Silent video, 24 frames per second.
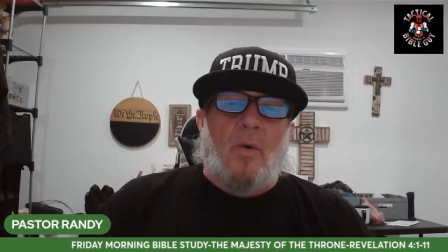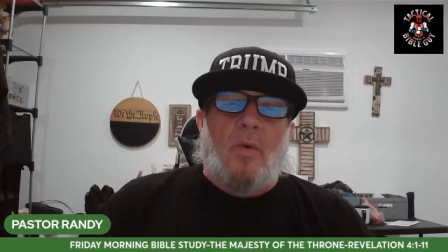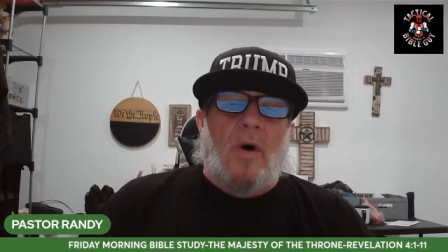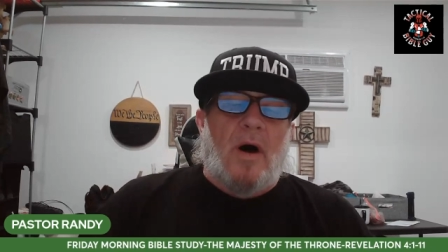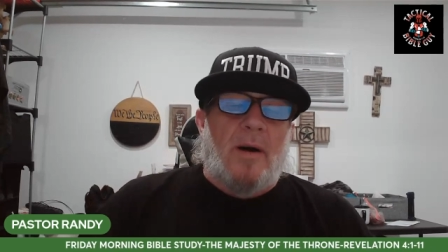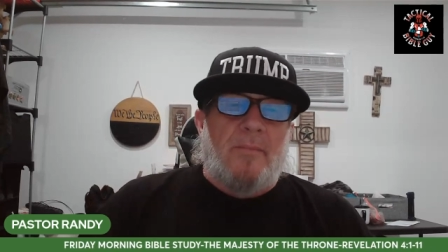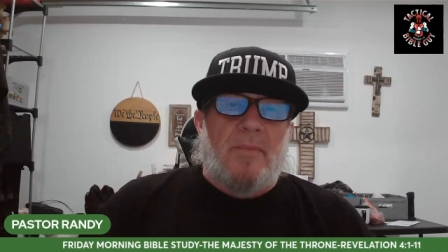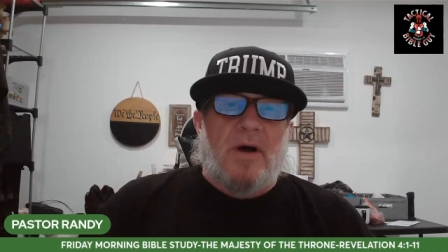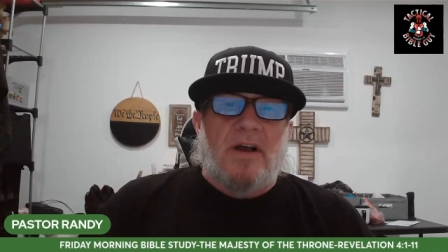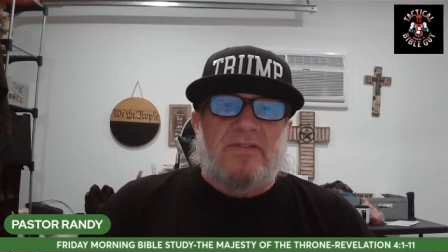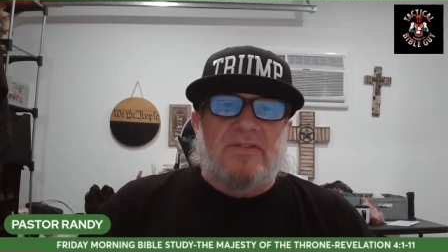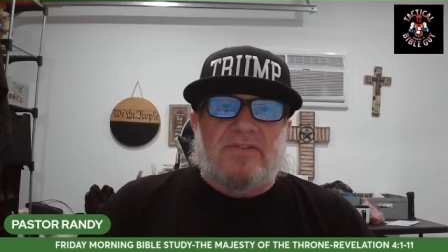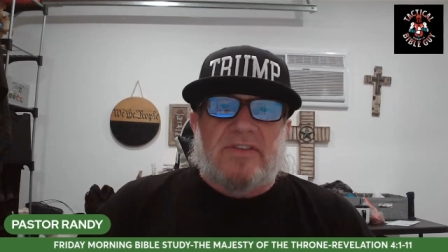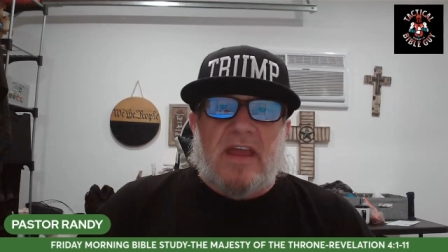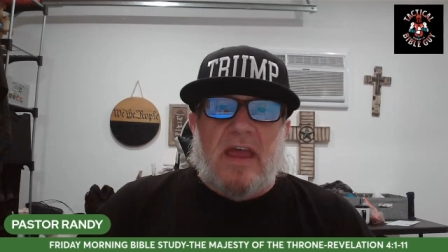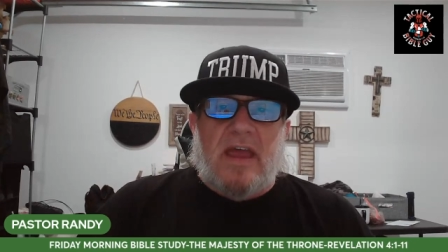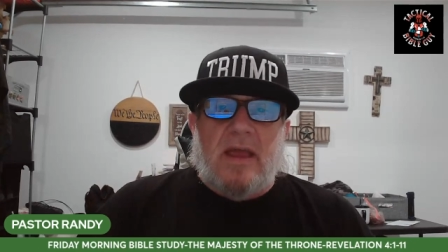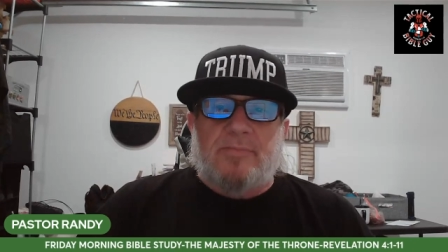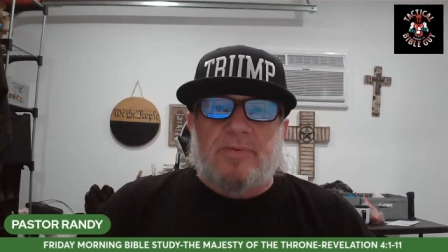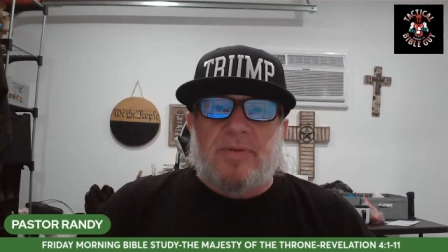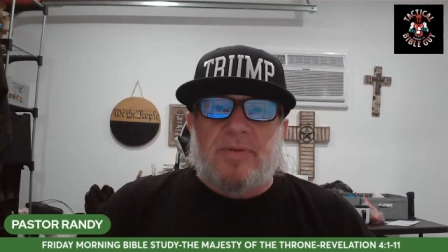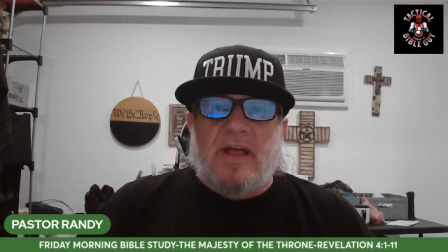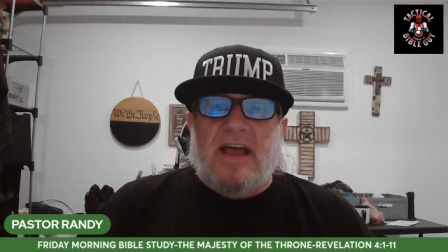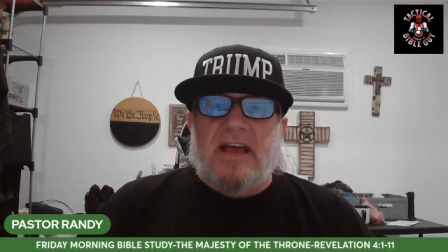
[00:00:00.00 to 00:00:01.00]
what must
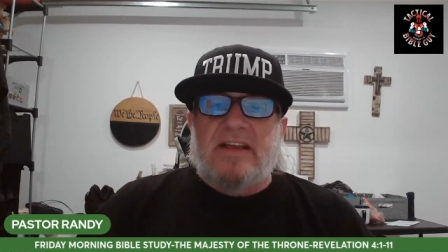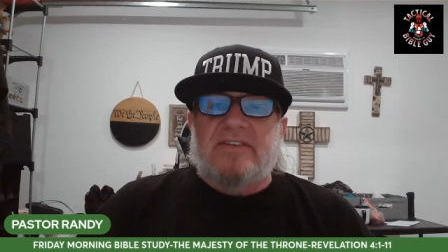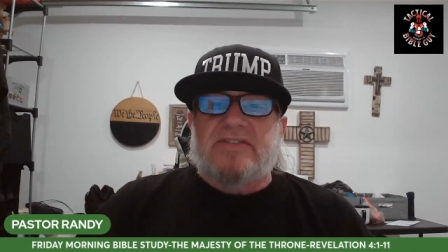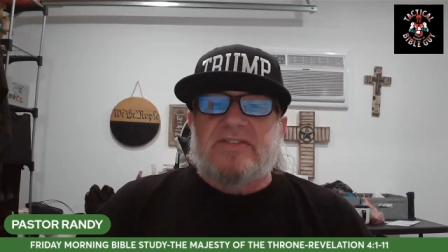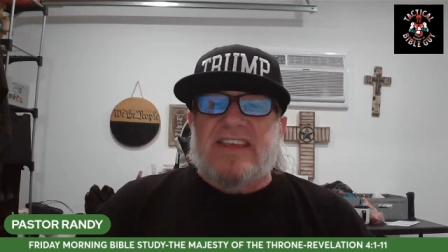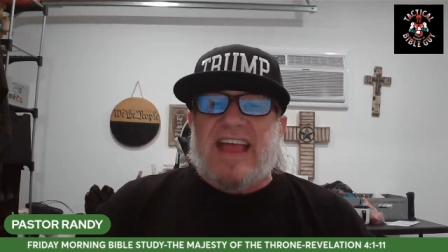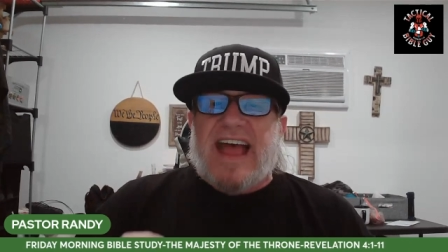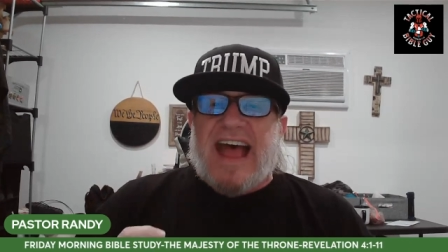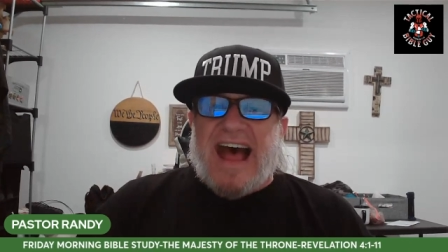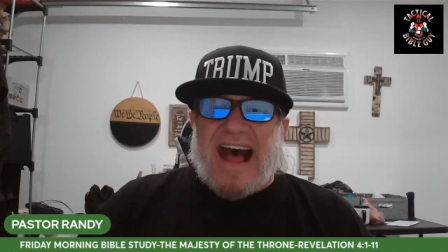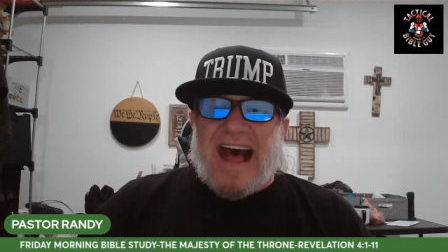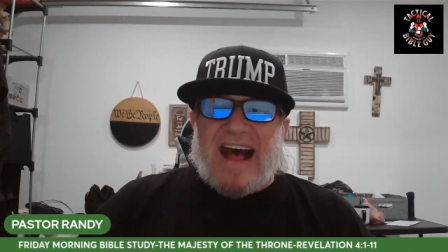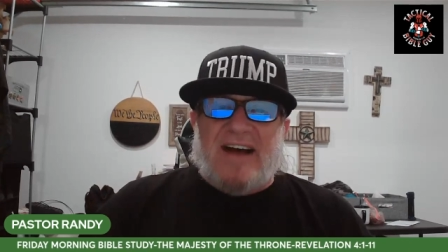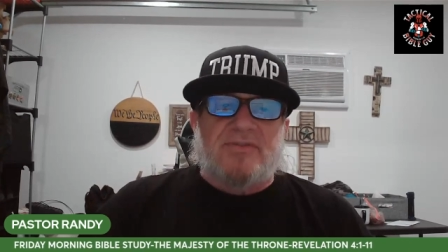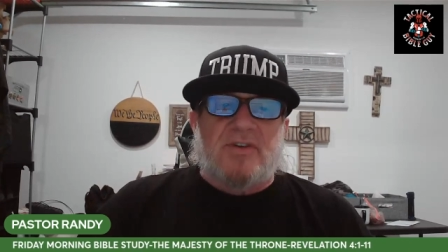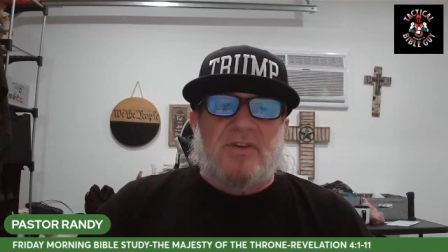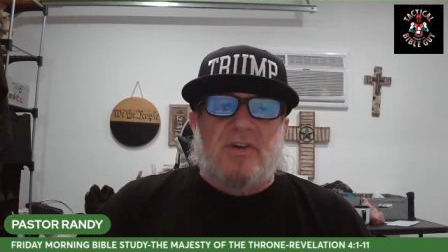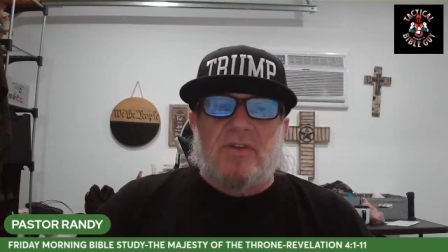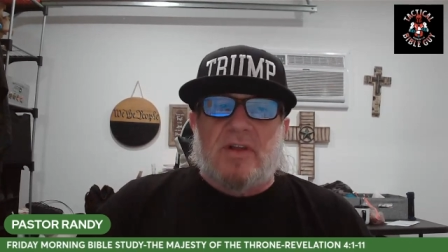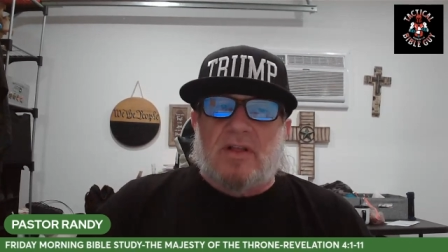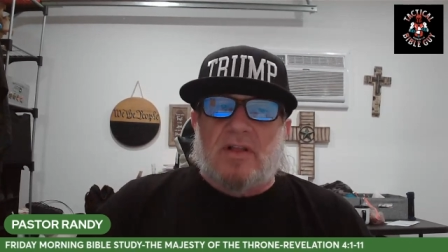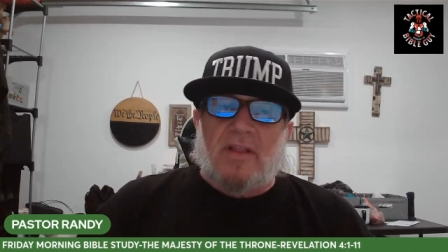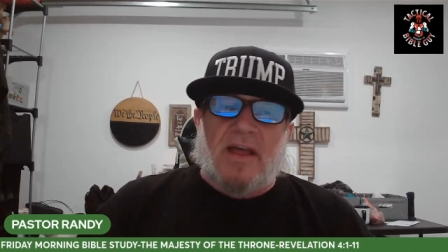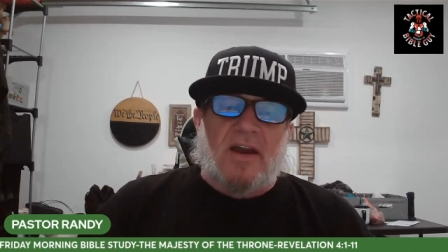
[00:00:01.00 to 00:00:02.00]
take place
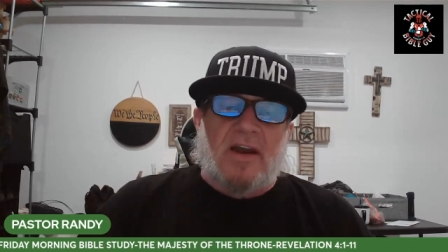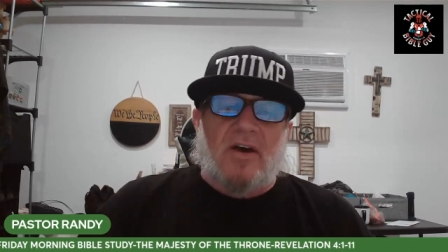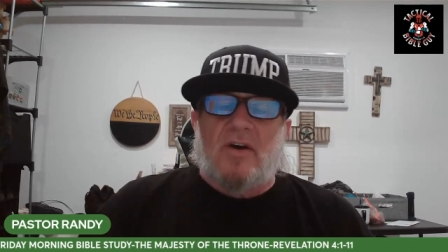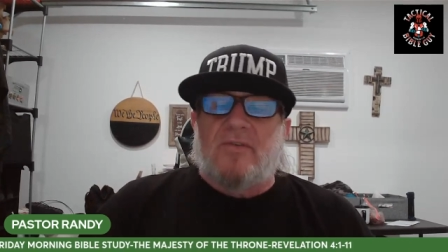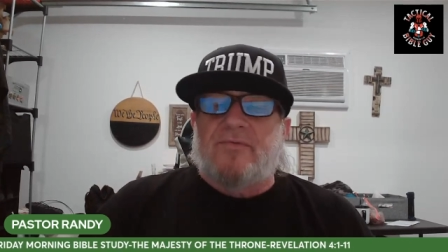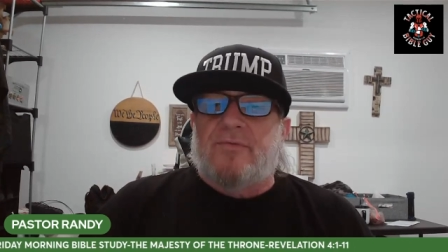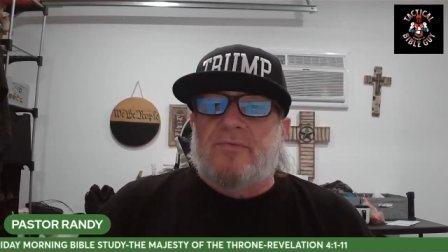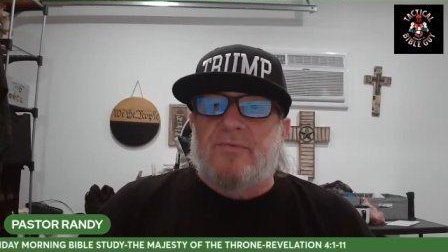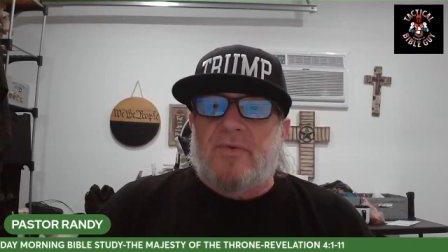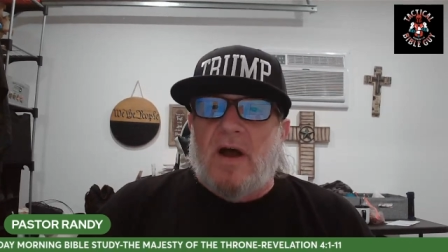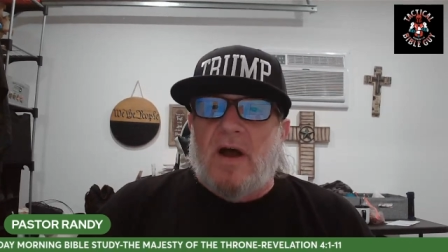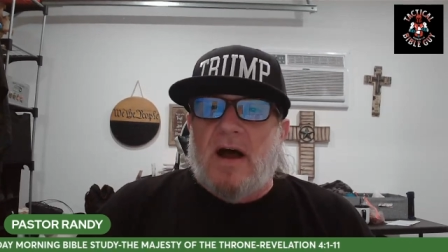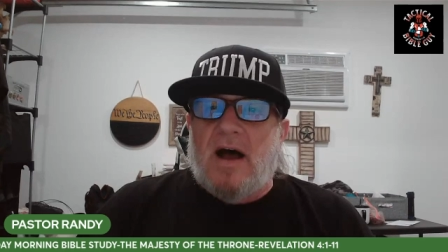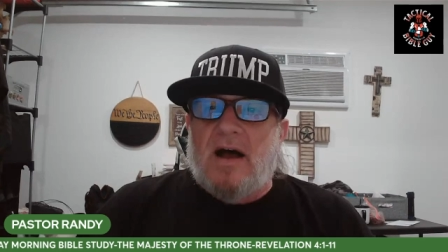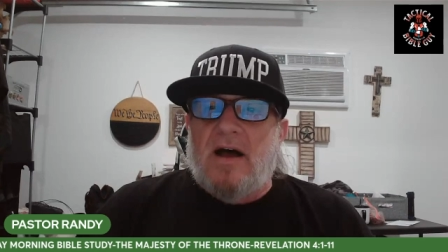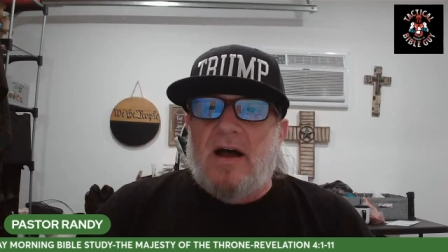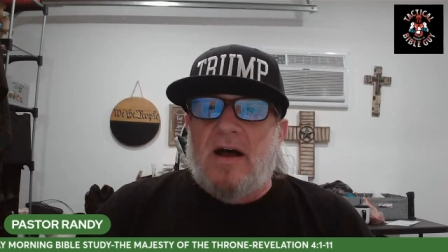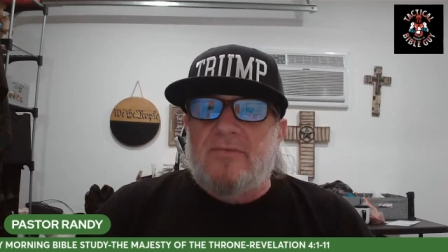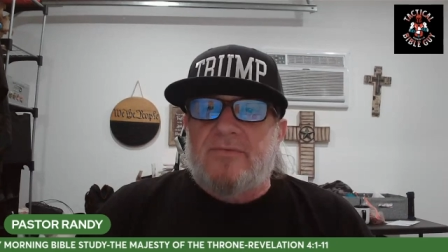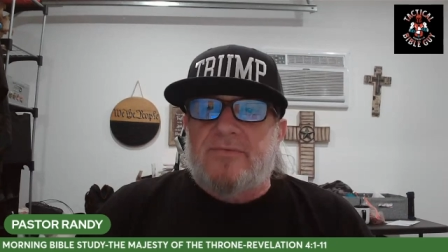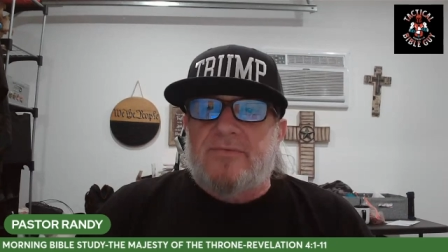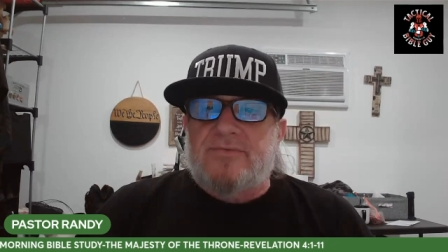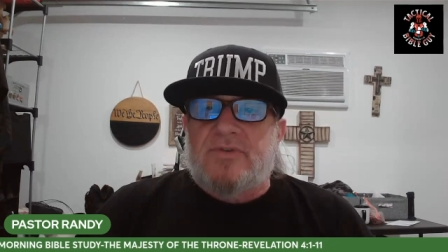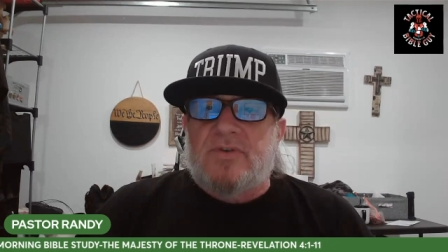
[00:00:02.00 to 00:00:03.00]
after the letter uh,
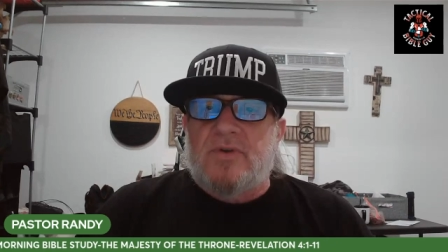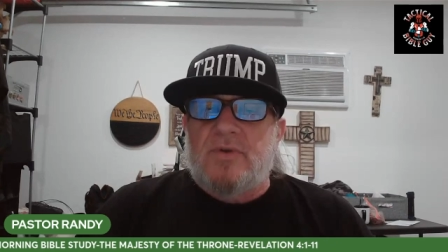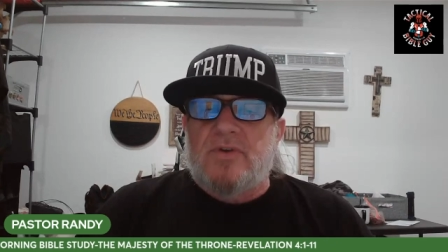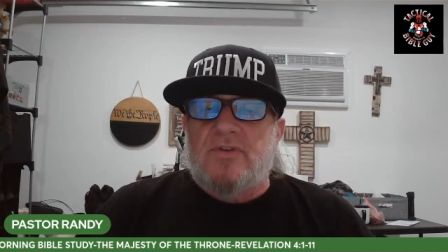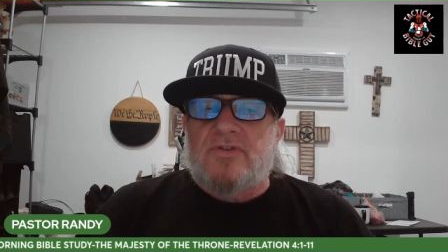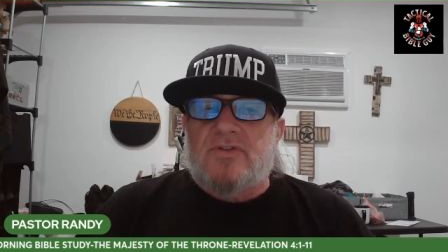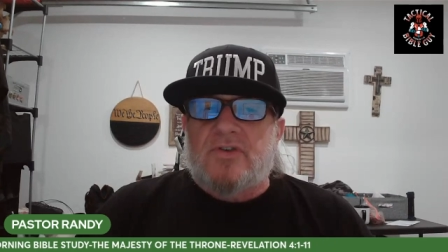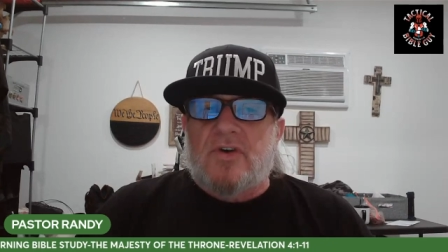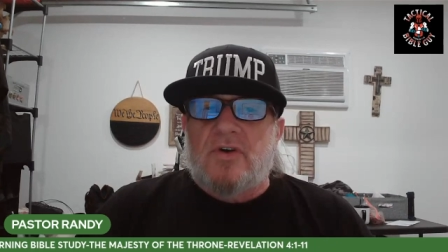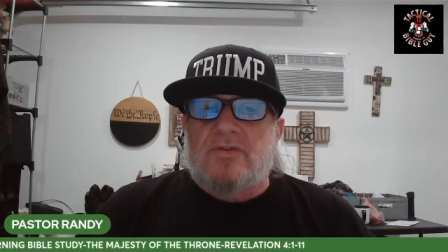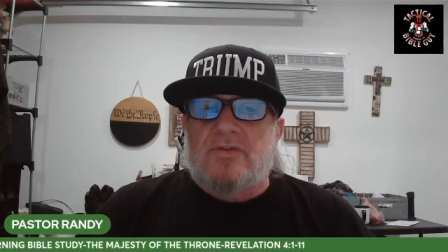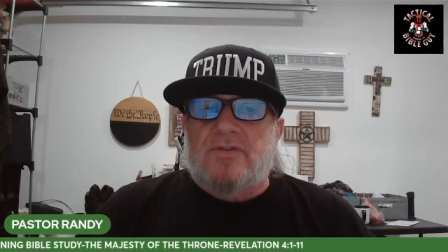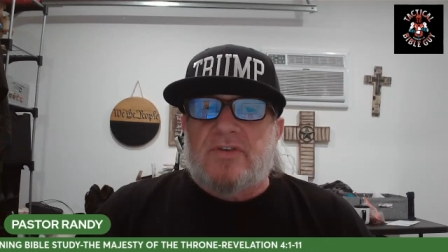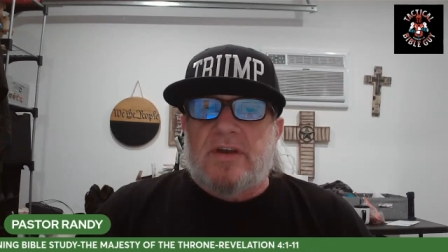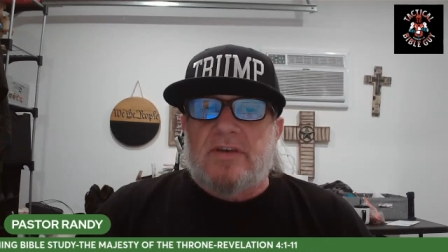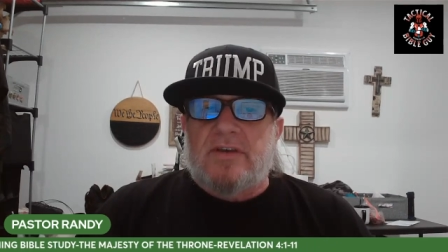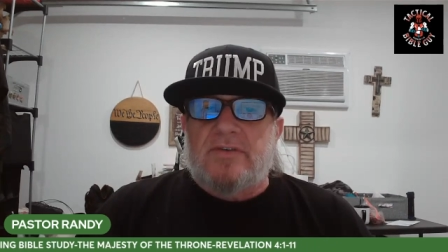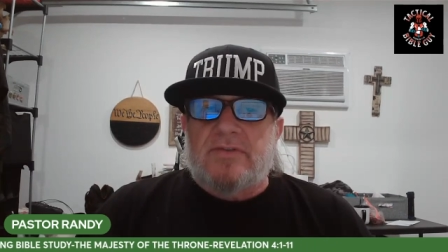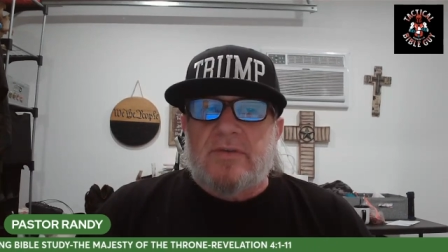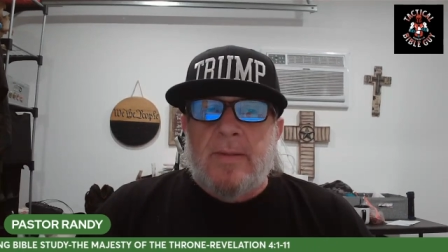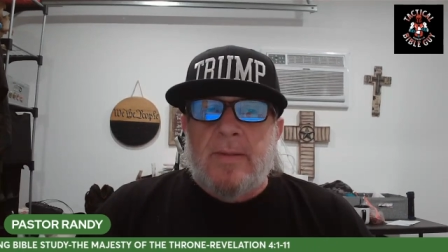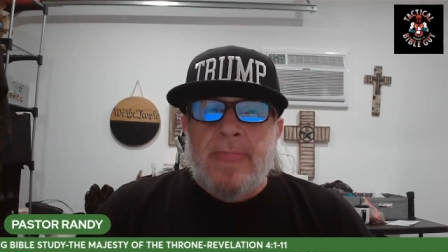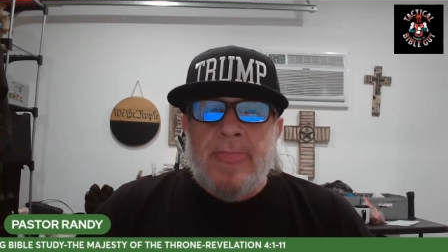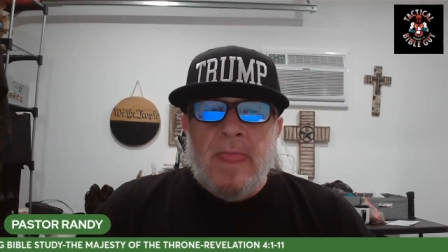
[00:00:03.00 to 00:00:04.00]
to the
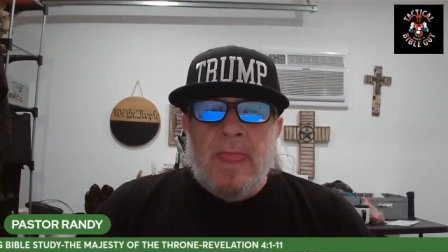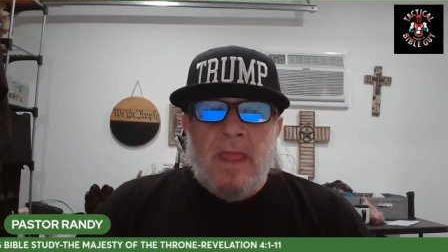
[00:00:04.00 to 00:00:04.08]
churches.